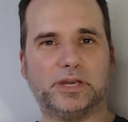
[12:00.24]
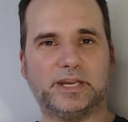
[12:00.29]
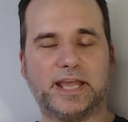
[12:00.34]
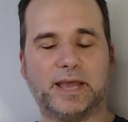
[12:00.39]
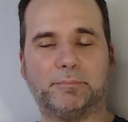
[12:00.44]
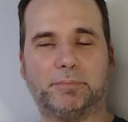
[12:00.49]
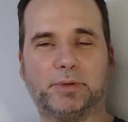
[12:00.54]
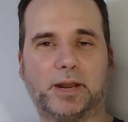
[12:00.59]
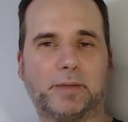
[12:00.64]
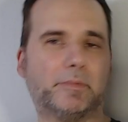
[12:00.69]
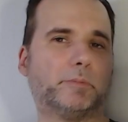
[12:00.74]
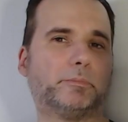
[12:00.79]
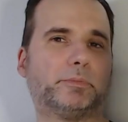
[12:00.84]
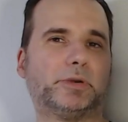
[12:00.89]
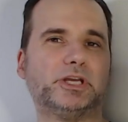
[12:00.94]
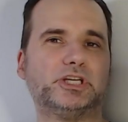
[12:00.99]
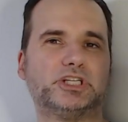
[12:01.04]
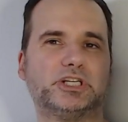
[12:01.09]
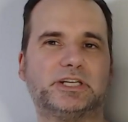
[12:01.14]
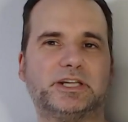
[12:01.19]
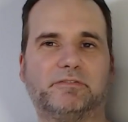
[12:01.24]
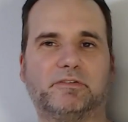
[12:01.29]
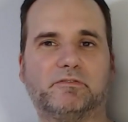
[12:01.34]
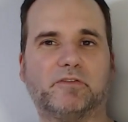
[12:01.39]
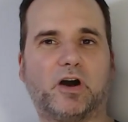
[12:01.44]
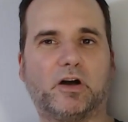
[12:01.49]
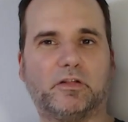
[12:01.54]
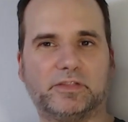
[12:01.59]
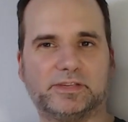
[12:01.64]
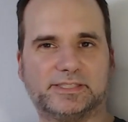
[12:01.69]
yet, but I'm appreciative of
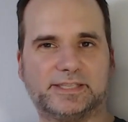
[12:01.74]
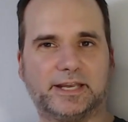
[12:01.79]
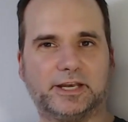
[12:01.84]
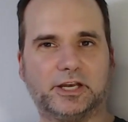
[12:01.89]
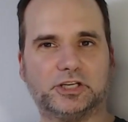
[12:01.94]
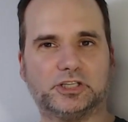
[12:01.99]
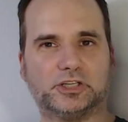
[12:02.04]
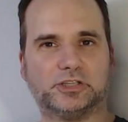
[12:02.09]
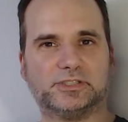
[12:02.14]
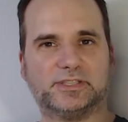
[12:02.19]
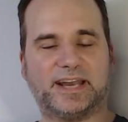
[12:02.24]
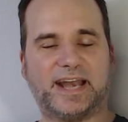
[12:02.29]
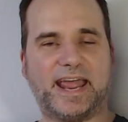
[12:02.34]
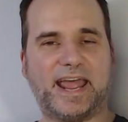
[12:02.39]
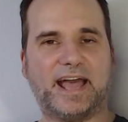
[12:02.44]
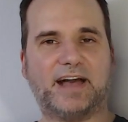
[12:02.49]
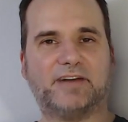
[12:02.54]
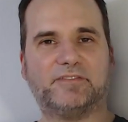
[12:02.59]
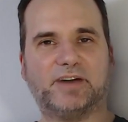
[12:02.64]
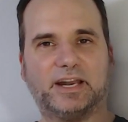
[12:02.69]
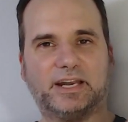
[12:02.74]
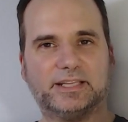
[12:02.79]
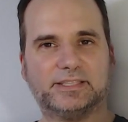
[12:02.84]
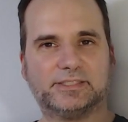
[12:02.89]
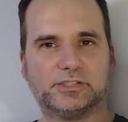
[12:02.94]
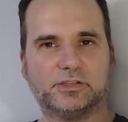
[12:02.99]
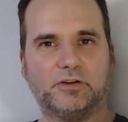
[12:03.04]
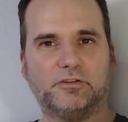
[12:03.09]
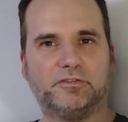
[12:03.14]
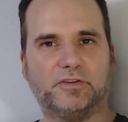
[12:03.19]
all the signatures that I have on it
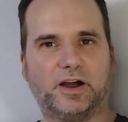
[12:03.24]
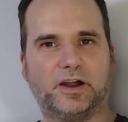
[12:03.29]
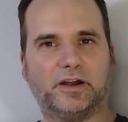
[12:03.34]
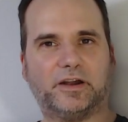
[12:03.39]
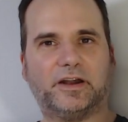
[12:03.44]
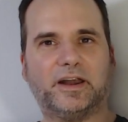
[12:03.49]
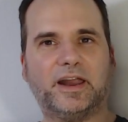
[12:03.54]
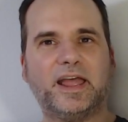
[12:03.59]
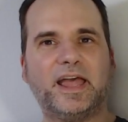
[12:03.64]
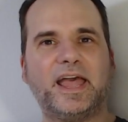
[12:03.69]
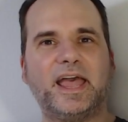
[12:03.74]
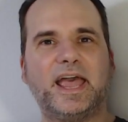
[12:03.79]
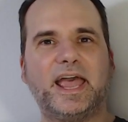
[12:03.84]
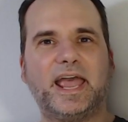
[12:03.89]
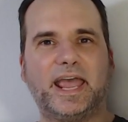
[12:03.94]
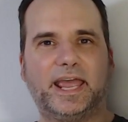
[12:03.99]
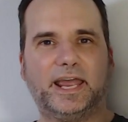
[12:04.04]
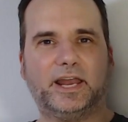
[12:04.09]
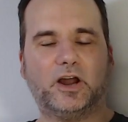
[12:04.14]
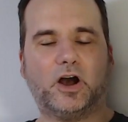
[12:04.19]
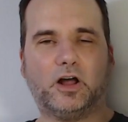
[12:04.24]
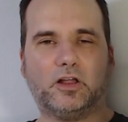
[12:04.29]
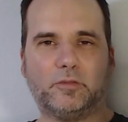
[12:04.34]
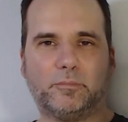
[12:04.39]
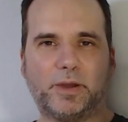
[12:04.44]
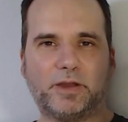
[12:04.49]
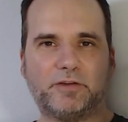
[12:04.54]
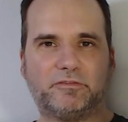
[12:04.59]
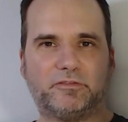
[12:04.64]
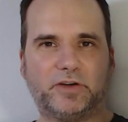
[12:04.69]
so far and all of
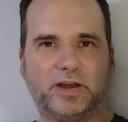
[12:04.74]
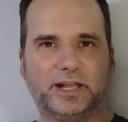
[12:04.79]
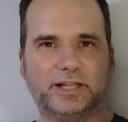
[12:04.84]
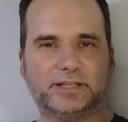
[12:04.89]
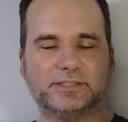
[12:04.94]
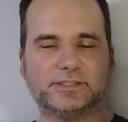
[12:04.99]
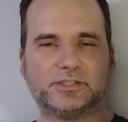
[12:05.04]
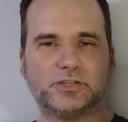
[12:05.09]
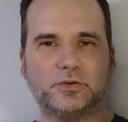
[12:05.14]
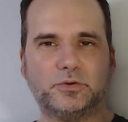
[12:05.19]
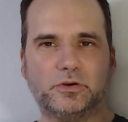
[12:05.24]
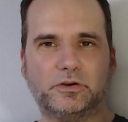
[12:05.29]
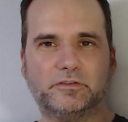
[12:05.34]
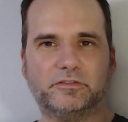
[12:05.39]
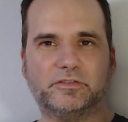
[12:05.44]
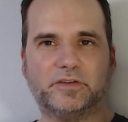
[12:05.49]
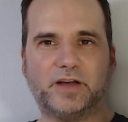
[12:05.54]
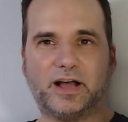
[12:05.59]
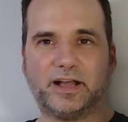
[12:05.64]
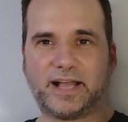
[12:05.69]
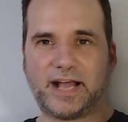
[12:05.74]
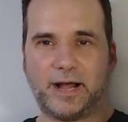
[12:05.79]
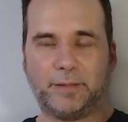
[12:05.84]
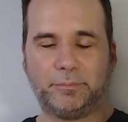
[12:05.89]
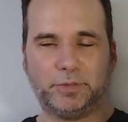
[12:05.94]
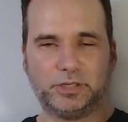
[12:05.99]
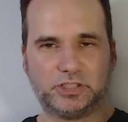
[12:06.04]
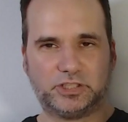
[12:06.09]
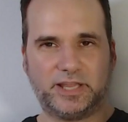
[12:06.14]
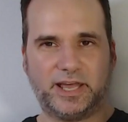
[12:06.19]
my friends who have
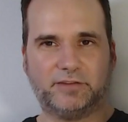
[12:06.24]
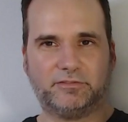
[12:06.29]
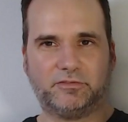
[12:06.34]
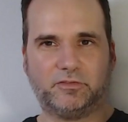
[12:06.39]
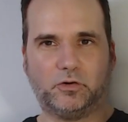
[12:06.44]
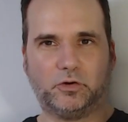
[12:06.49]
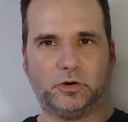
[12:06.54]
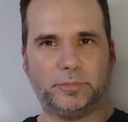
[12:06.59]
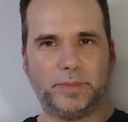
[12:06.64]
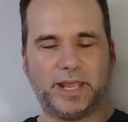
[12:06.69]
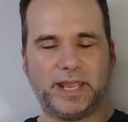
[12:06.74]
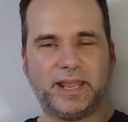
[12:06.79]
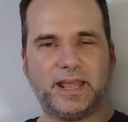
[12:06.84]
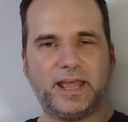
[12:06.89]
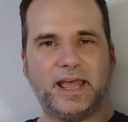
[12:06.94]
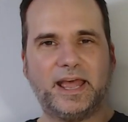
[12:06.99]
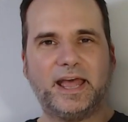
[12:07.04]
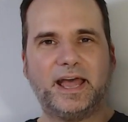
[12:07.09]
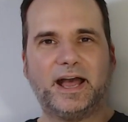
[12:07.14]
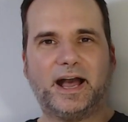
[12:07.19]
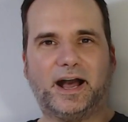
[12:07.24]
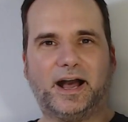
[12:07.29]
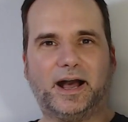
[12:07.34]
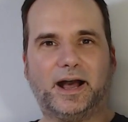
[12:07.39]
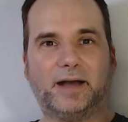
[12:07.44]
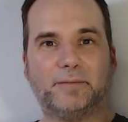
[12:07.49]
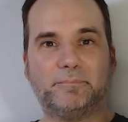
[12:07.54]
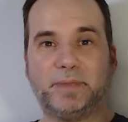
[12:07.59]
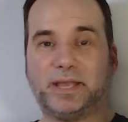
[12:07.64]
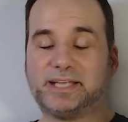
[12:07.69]
accomplished that for me
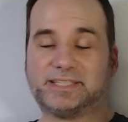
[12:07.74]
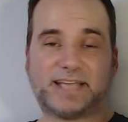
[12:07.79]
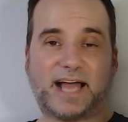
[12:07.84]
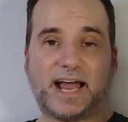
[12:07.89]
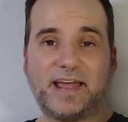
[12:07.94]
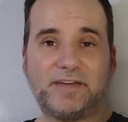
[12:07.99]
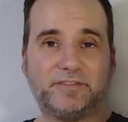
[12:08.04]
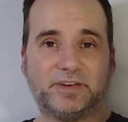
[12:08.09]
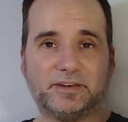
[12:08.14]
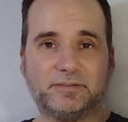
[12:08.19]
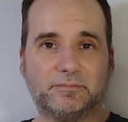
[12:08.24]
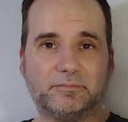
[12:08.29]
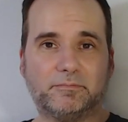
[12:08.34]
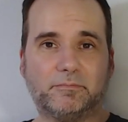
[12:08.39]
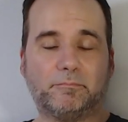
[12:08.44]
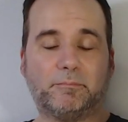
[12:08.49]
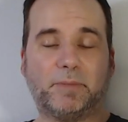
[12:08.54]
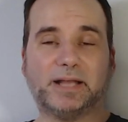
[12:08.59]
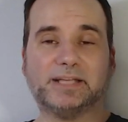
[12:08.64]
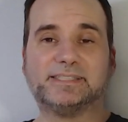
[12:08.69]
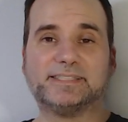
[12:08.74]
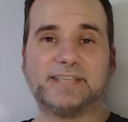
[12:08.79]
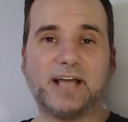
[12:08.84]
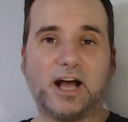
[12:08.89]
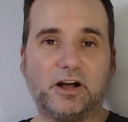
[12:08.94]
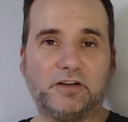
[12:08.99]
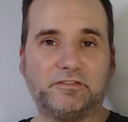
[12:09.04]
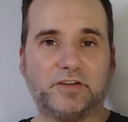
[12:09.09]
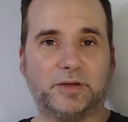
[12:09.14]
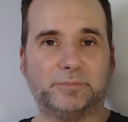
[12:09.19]
uh, because I haven't
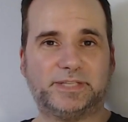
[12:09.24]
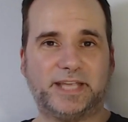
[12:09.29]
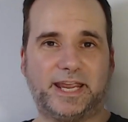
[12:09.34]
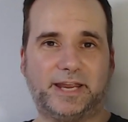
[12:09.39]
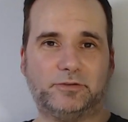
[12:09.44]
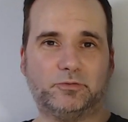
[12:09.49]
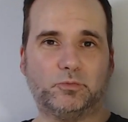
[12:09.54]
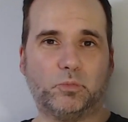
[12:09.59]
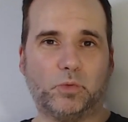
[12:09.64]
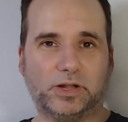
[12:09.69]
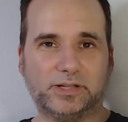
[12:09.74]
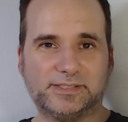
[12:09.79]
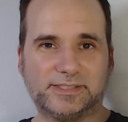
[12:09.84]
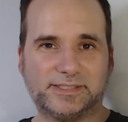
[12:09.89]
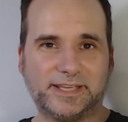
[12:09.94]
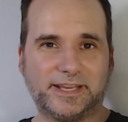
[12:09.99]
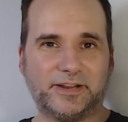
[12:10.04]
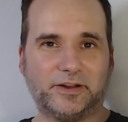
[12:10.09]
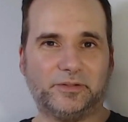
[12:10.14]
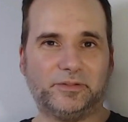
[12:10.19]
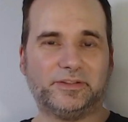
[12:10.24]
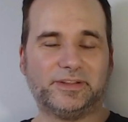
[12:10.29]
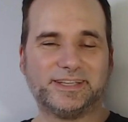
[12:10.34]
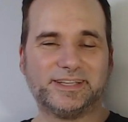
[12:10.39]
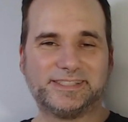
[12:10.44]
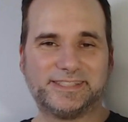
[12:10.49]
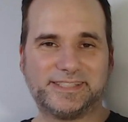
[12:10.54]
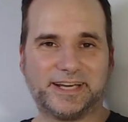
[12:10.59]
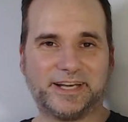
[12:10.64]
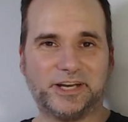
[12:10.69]
myself obtained one single
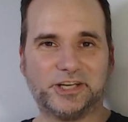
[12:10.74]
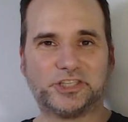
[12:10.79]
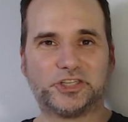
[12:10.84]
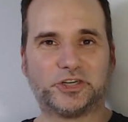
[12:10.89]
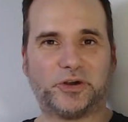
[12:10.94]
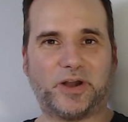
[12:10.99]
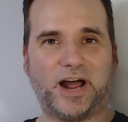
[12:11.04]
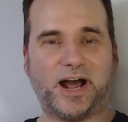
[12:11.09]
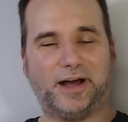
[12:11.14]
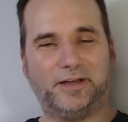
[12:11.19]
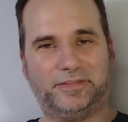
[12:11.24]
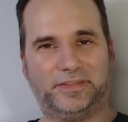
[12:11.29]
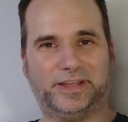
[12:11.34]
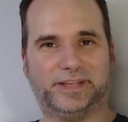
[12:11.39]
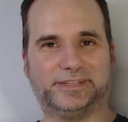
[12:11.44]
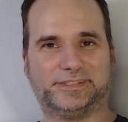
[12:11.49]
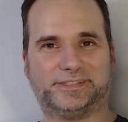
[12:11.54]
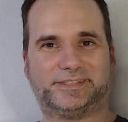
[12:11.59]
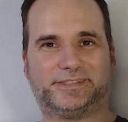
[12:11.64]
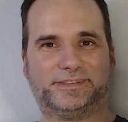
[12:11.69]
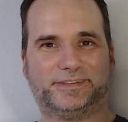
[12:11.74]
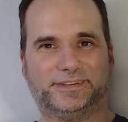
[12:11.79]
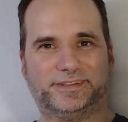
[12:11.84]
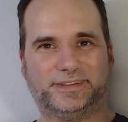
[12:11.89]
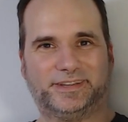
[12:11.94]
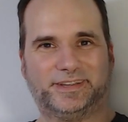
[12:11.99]
signature on this.